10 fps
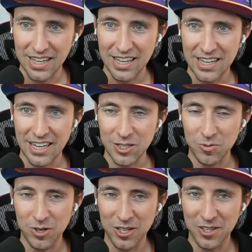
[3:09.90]
gets
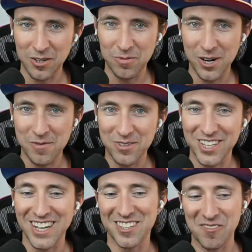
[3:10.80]
me a little bit
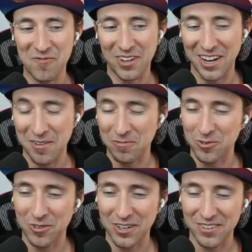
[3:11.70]
upset sometimes
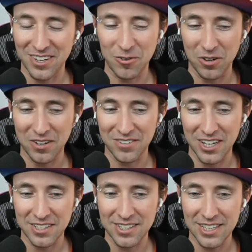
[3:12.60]
whenever I
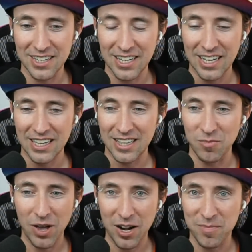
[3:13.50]
see that
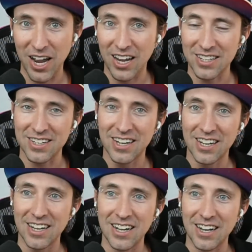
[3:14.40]
MetaMask
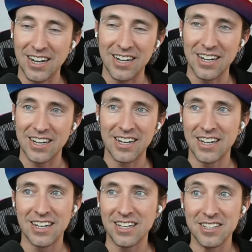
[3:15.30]

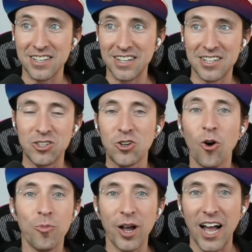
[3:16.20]
is
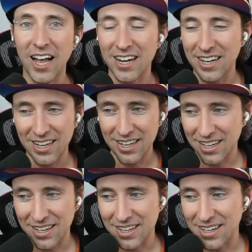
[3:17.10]
so bad
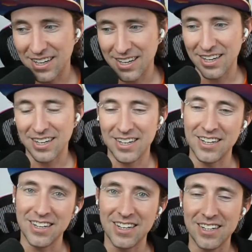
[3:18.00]
it
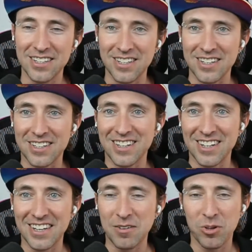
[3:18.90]
isn't
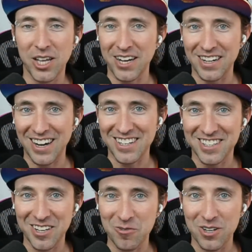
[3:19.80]
playing
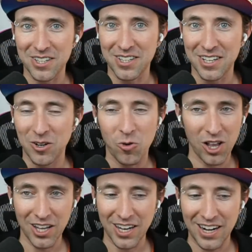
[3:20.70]
nicely with
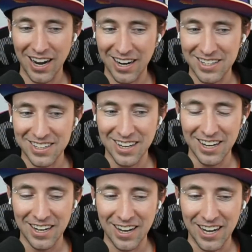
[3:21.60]
Wallet Connect
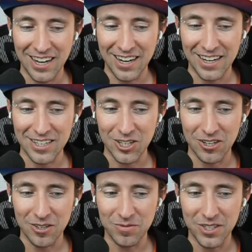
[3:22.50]
and
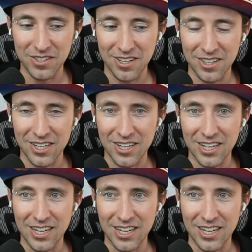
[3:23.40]
all of these other